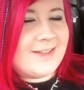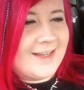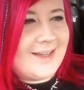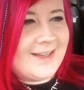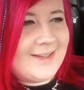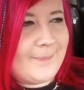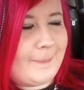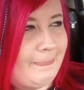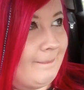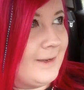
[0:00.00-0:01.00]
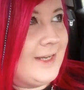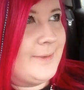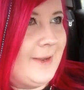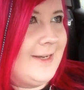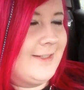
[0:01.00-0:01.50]
Day, not
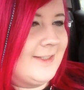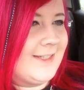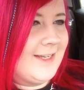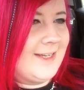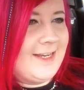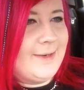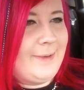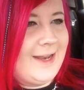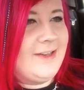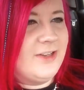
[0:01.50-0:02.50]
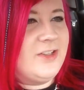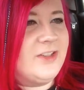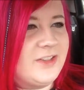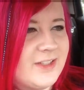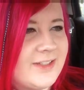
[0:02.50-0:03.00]
Independence Day,
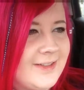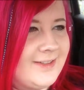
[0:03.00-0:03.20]
Independence